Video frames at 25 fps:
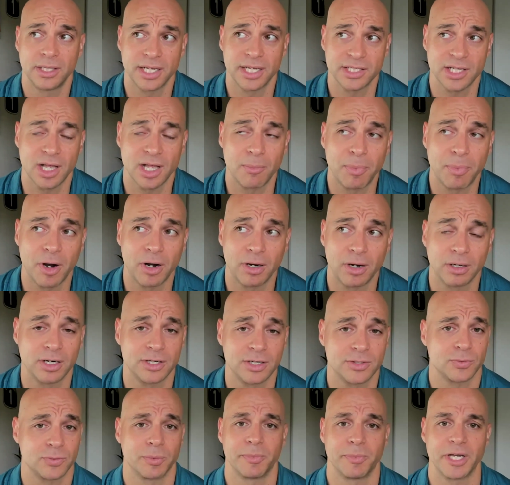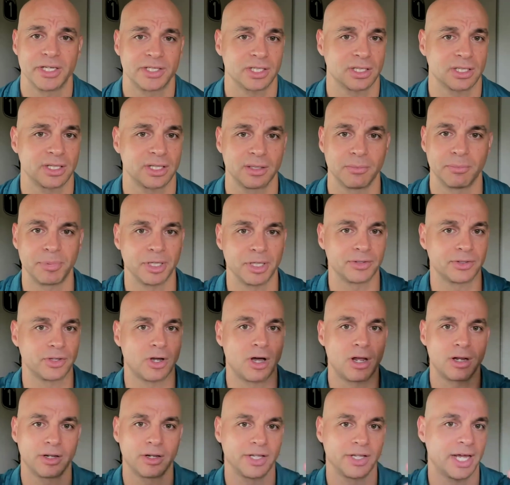Decile Partners, we basically built
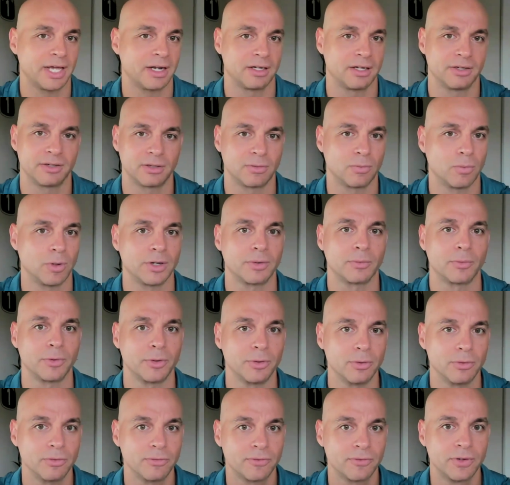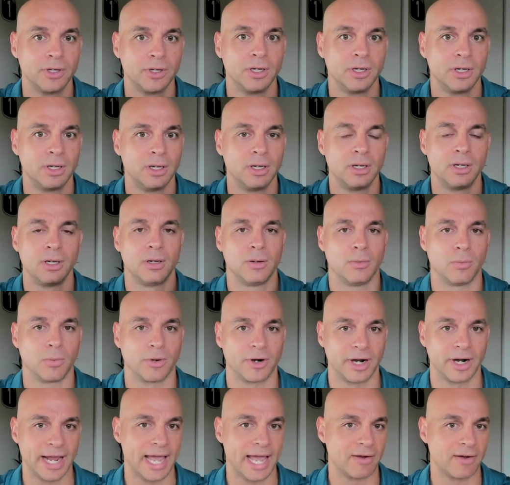all of that under one roof,
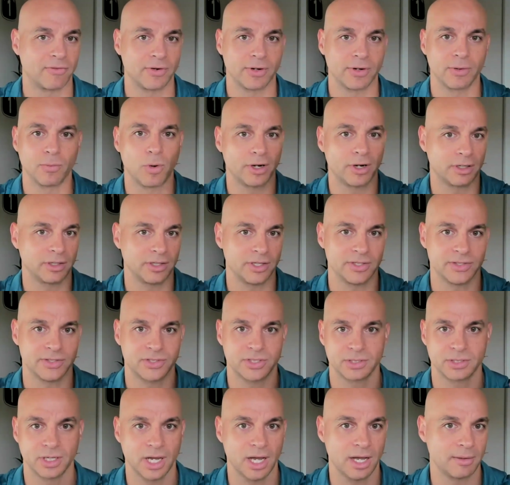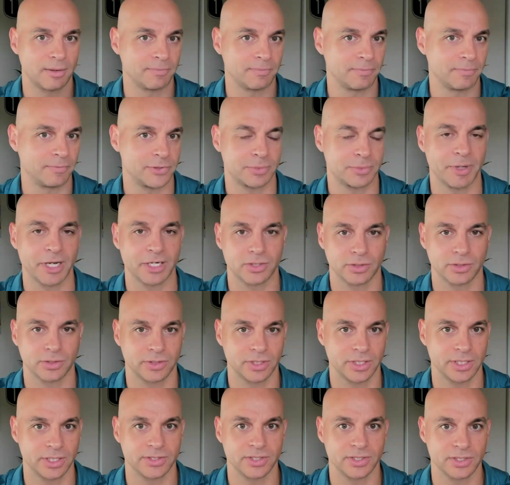where every one of these
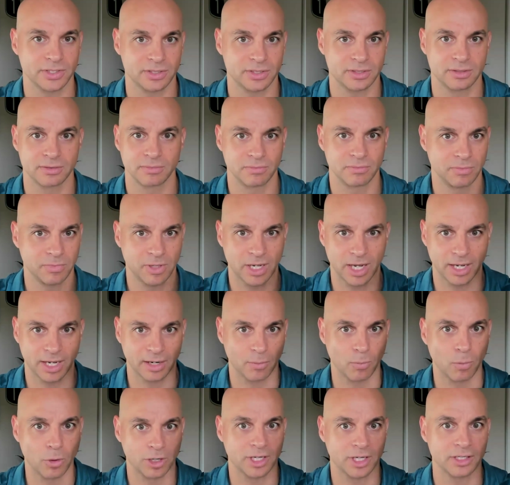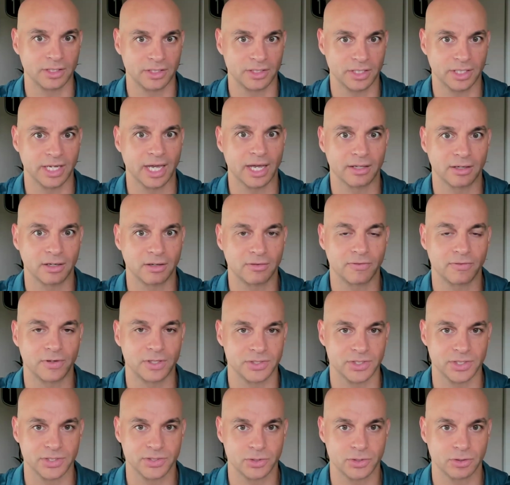specialties is kind of working together
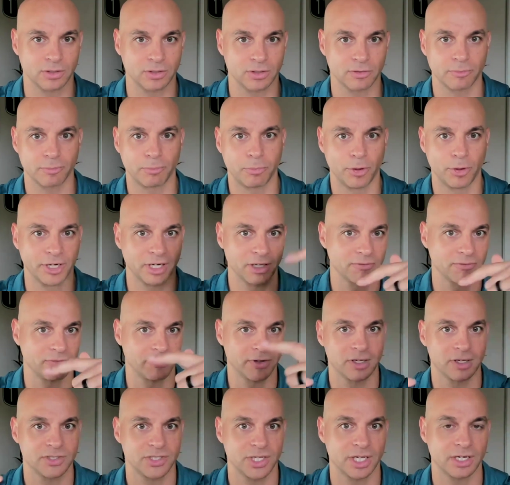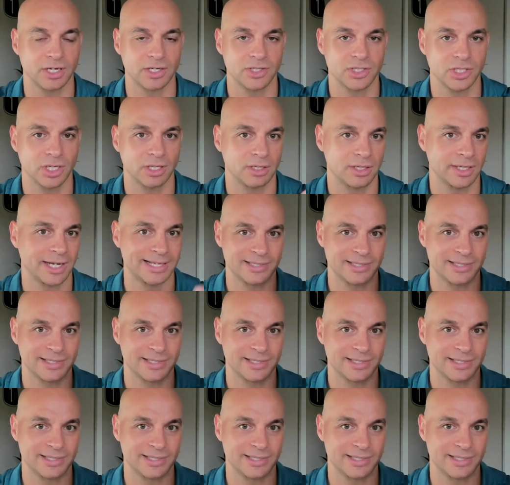versus sort of pointing fingers at each other.